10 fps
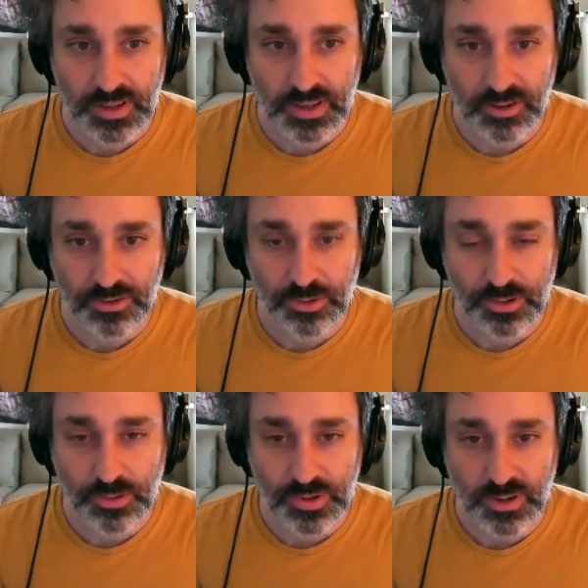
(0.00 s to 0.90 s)
it'll show
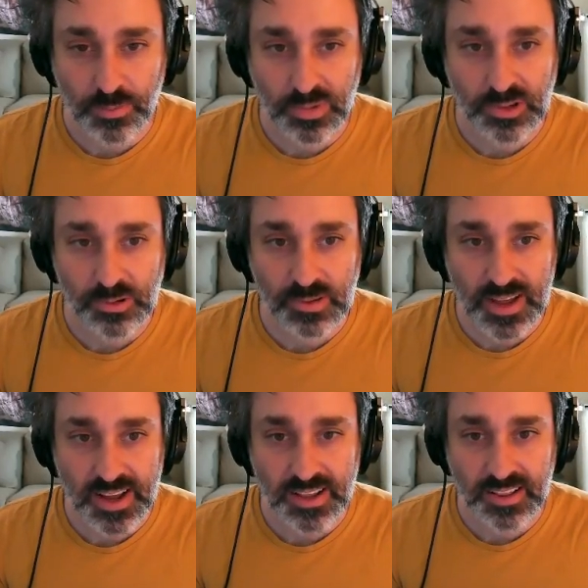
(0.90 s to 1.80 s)
you in blue the
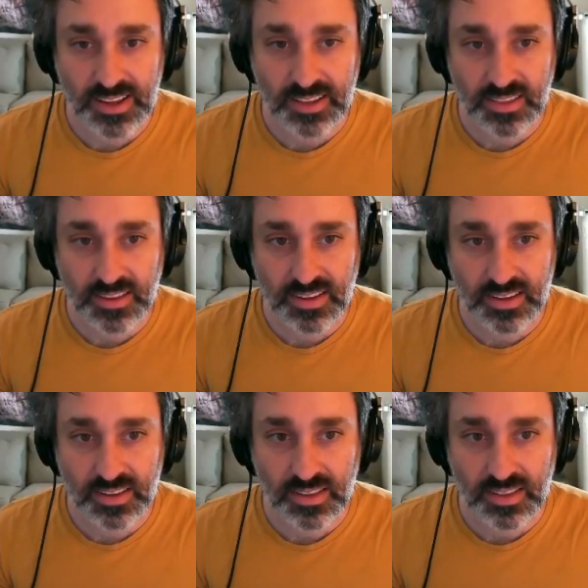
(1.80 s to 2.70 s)
highlight,
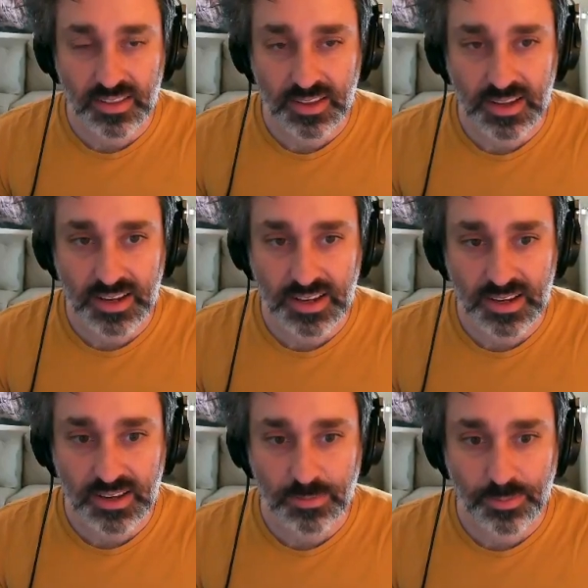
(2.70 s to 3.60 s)

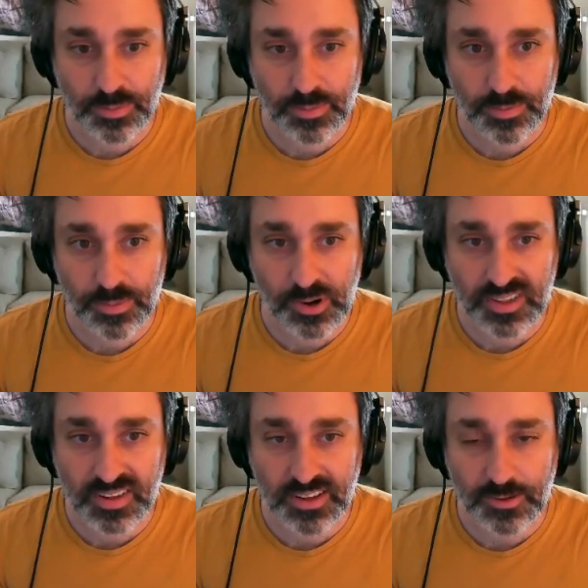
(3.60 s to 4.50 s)
the points
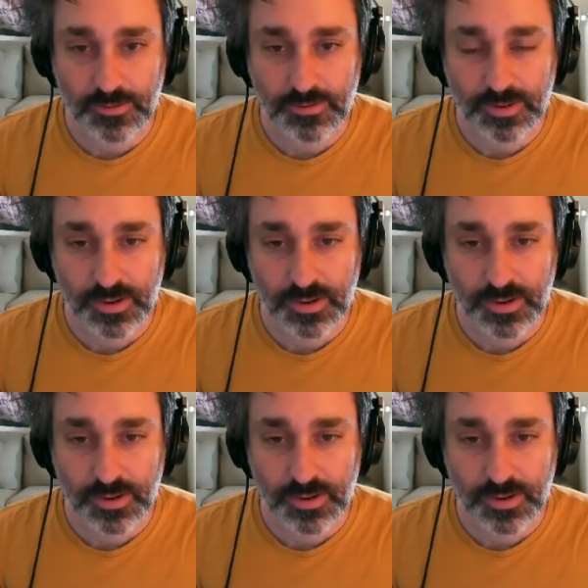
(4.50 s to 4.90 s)
that you've,